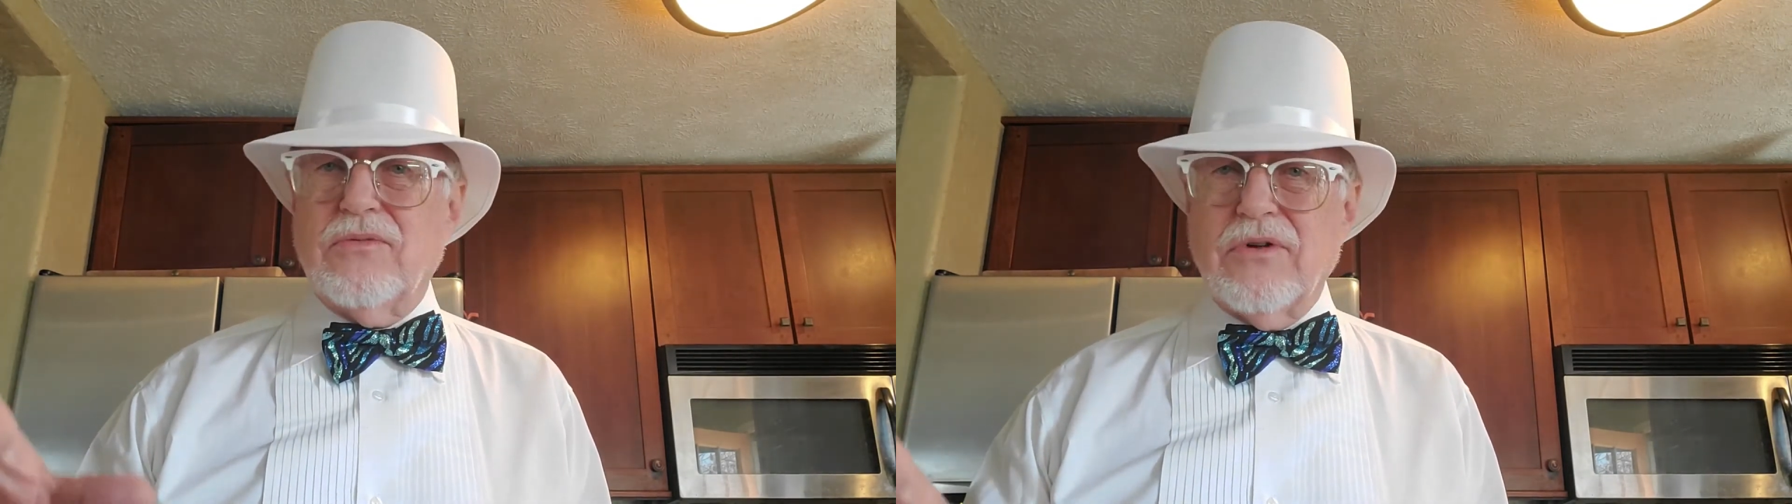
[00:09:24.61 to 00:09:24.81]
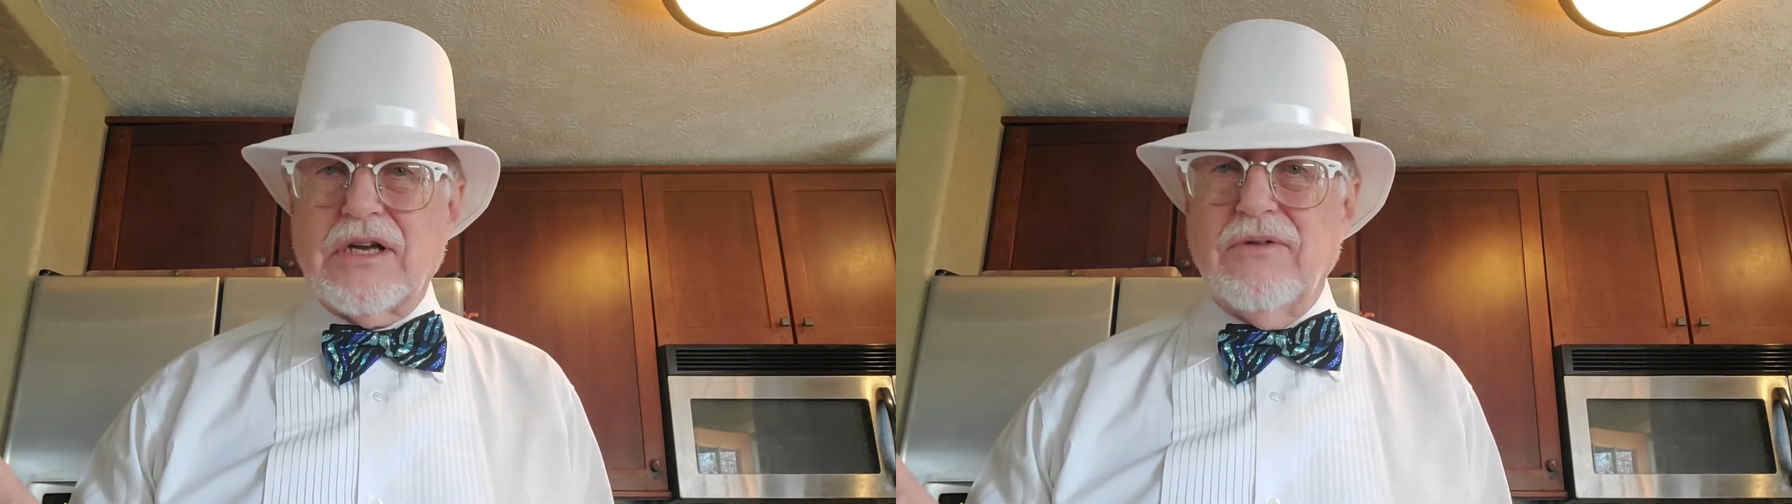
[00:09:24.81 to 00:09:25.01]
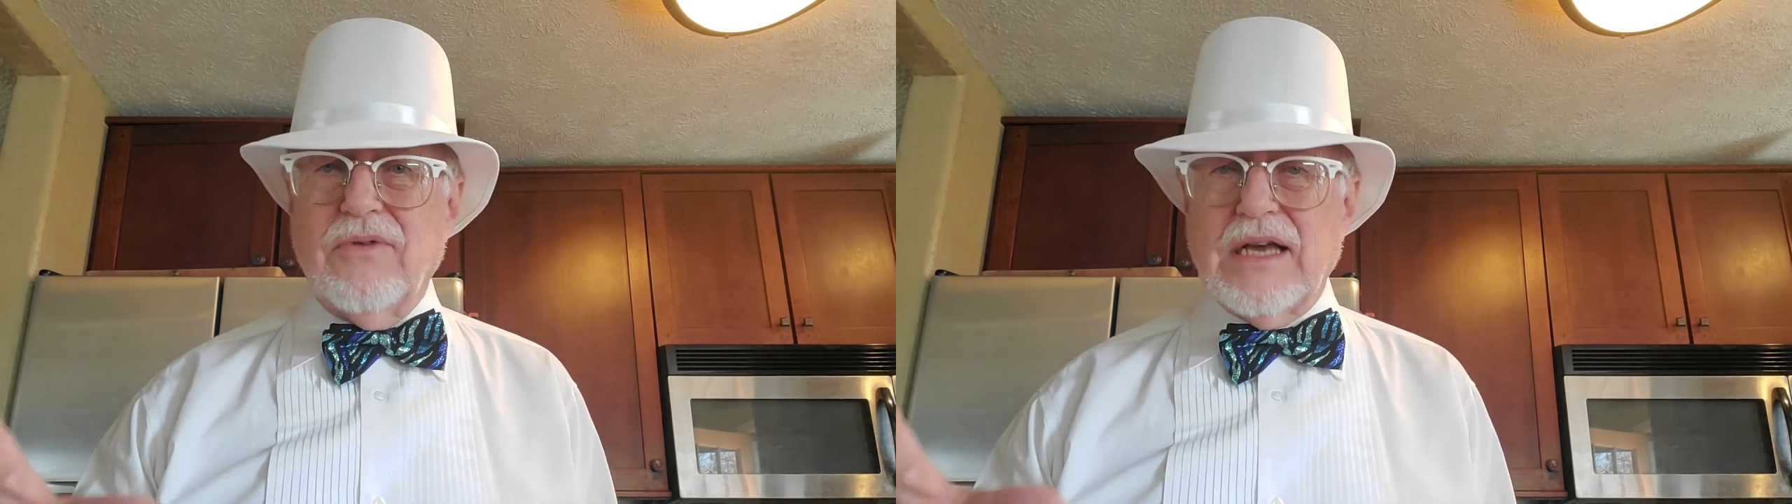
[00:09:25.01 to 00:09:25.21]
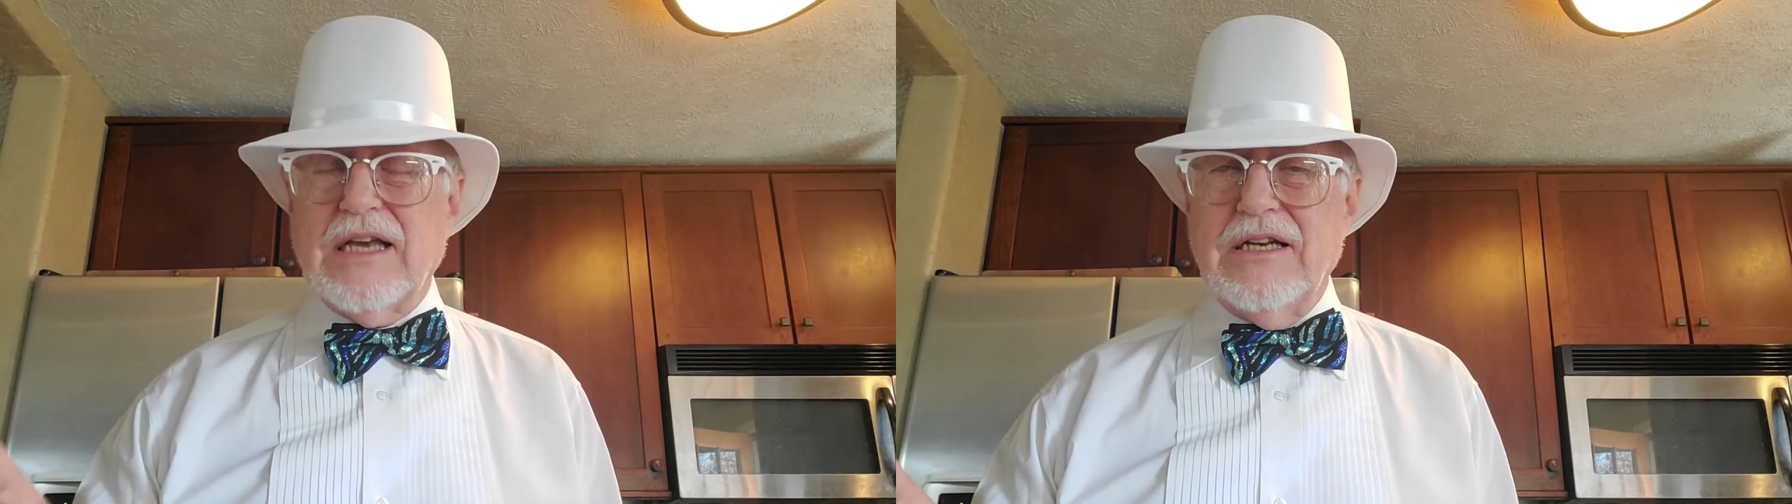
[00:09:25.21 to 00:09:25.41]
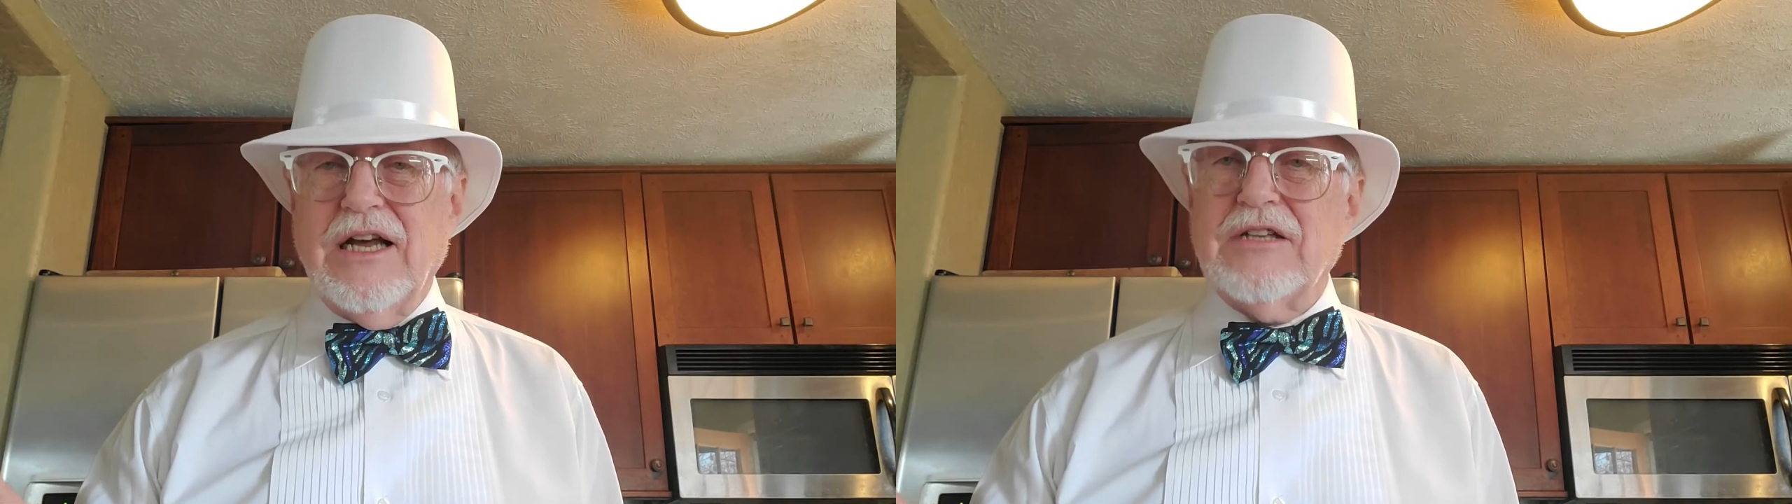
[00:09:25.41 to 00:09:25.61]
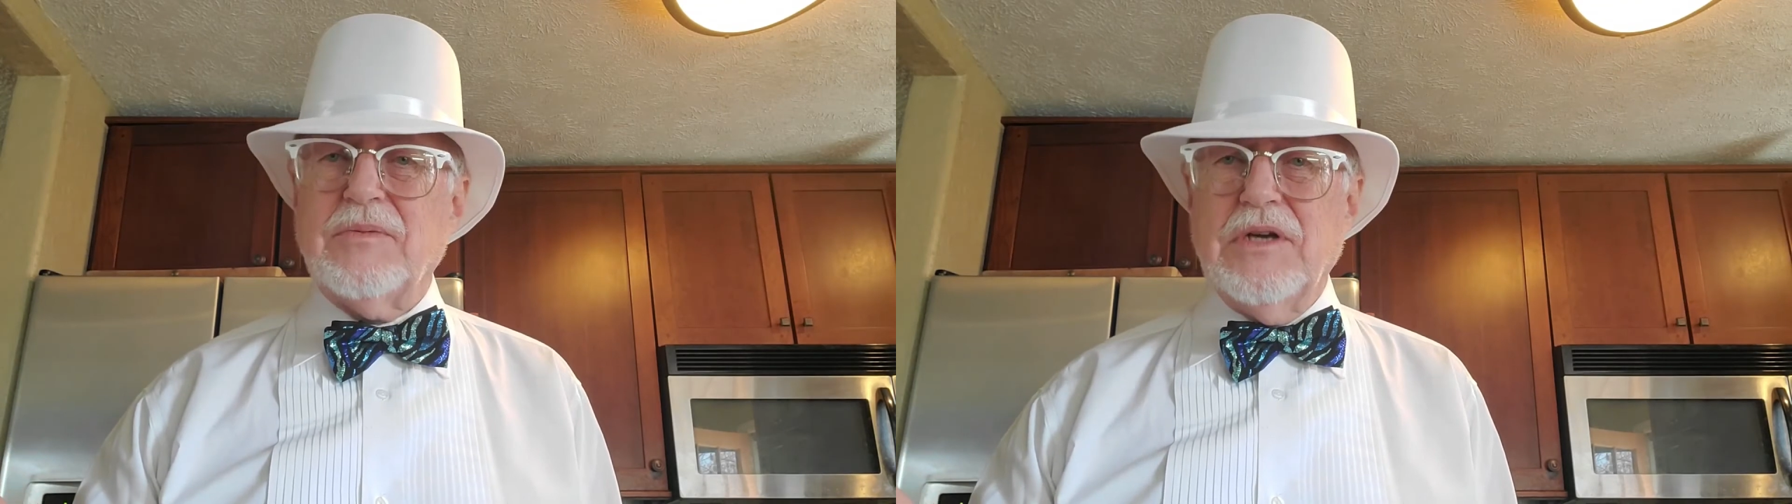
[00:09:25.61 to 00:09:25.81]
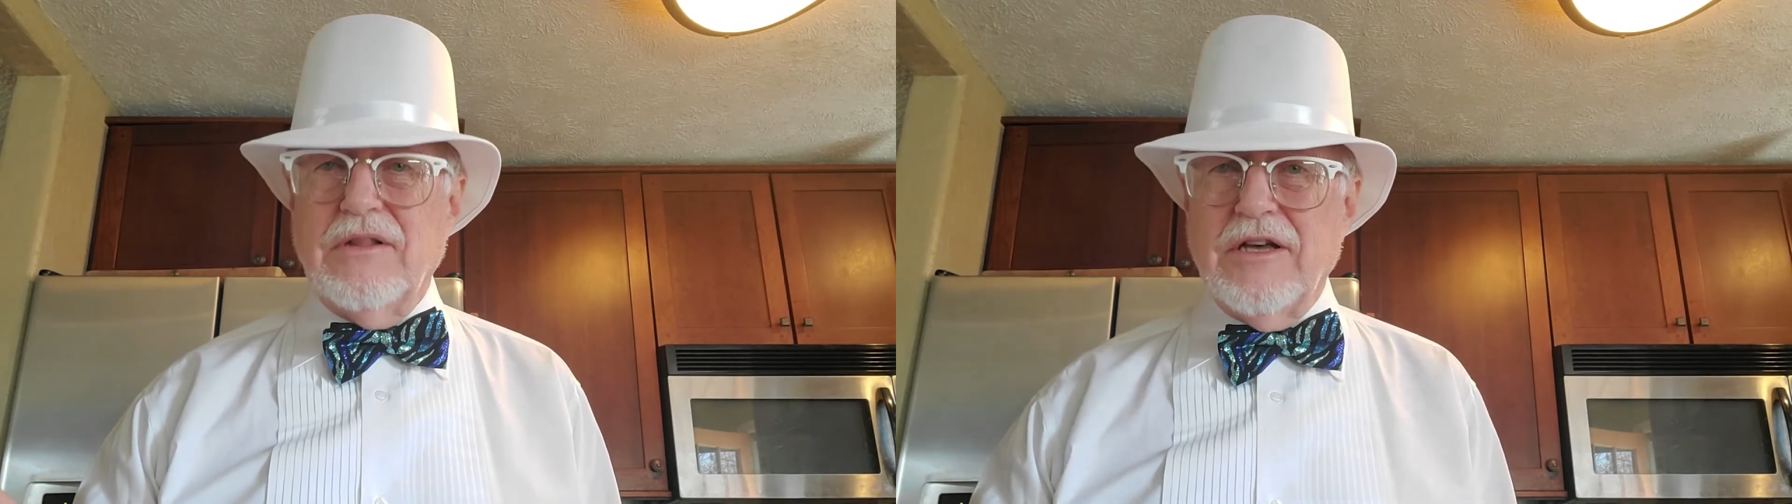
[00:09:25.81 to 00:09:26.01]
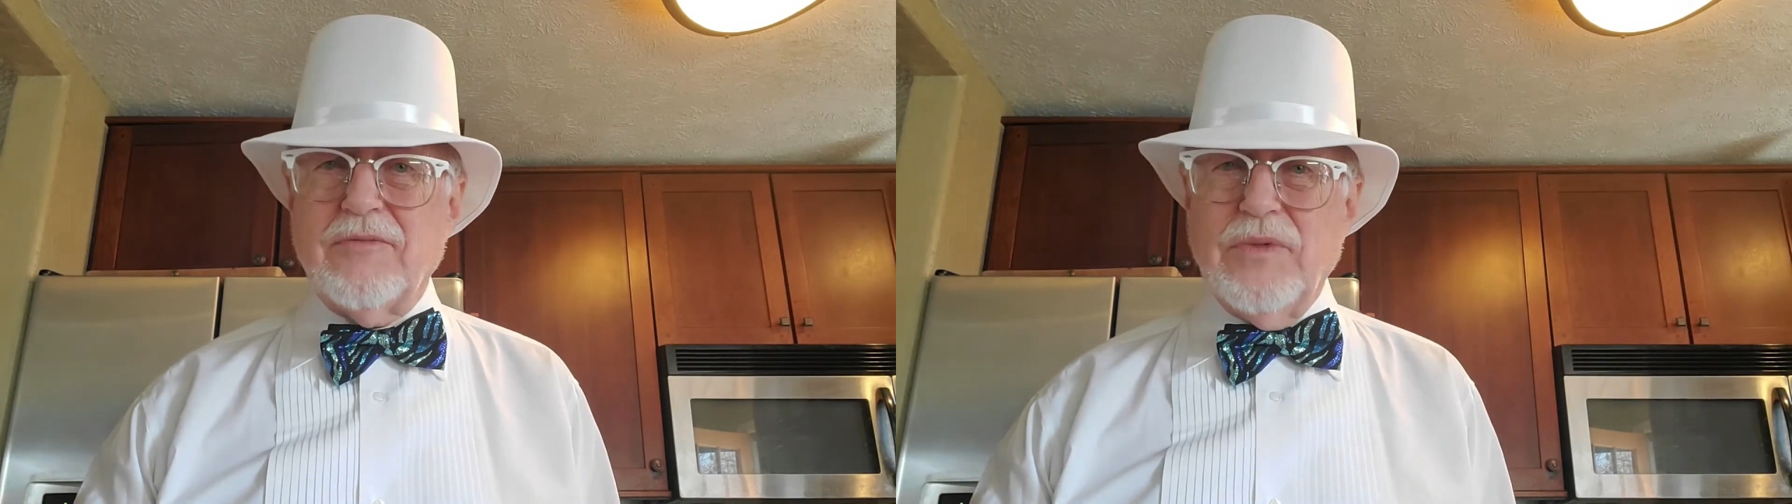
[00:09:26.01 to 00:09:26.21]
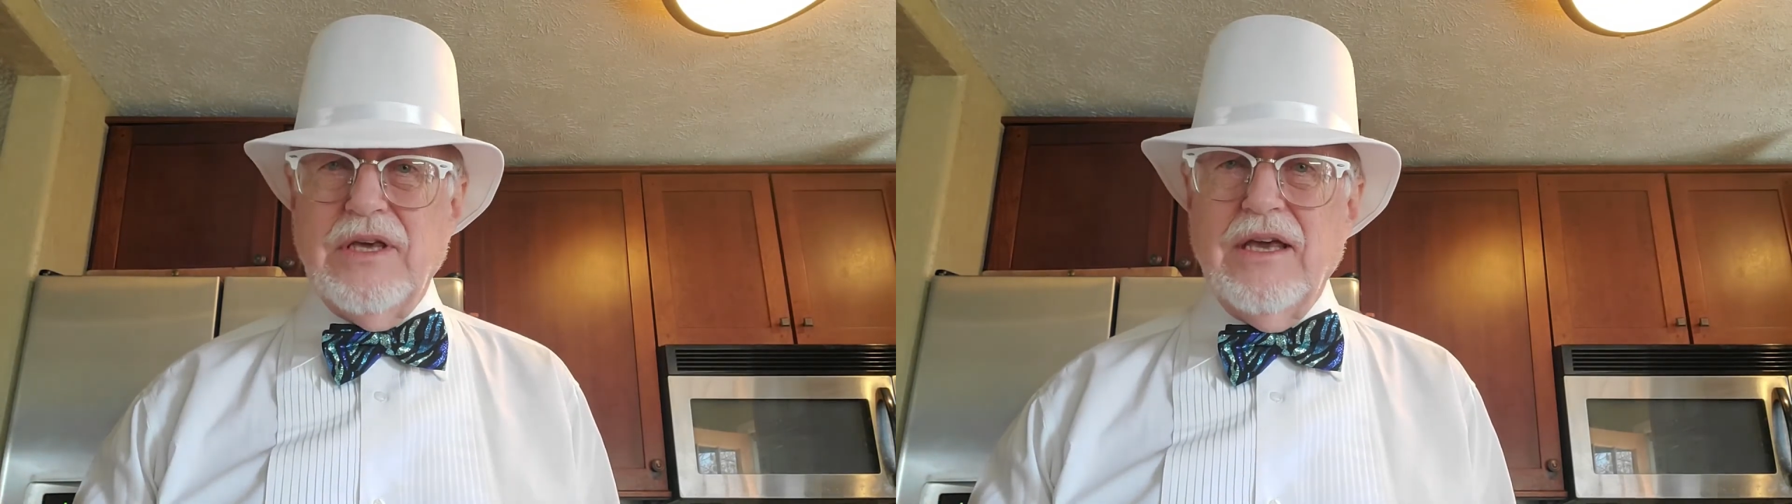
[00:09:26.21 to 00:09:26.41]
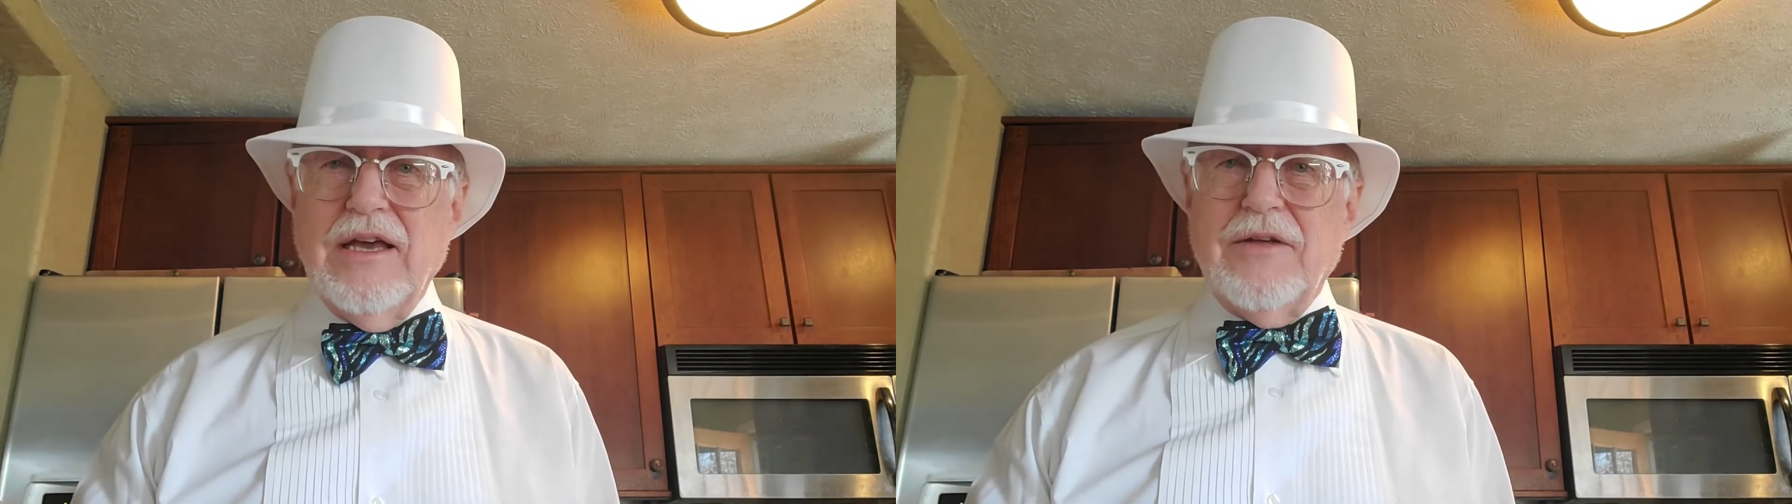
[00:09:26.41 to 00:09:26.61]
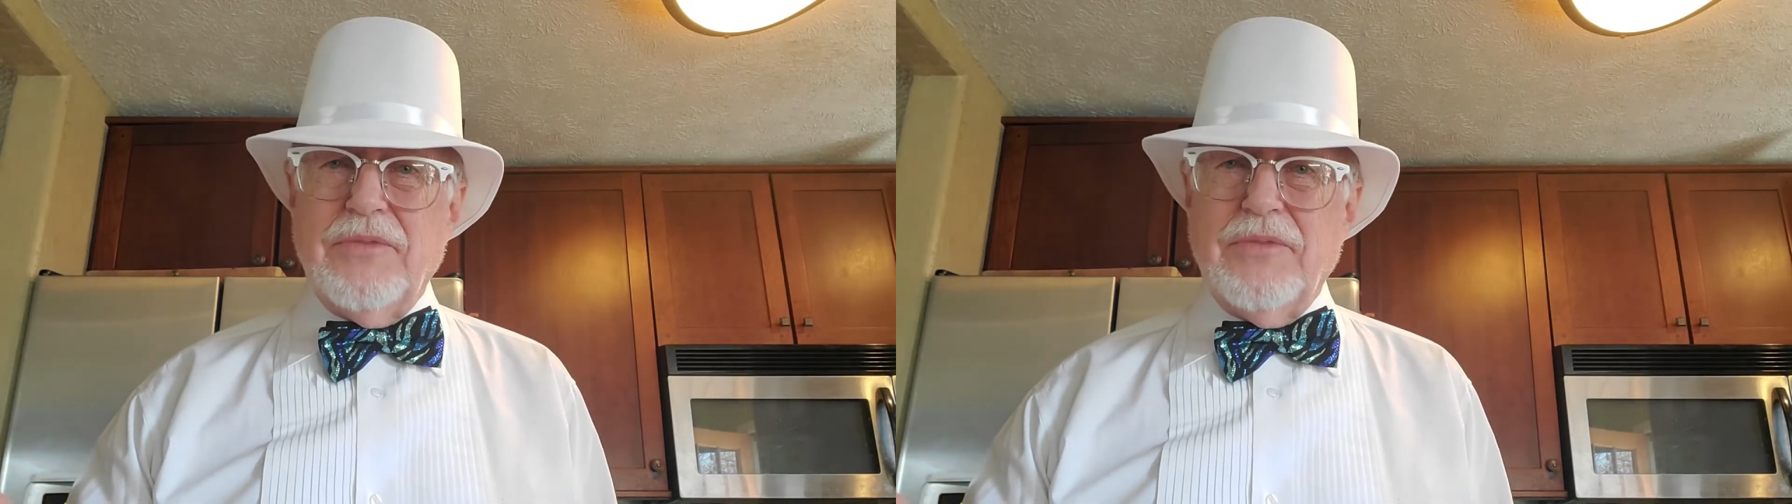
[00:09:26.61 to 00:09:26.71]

recognize me and let me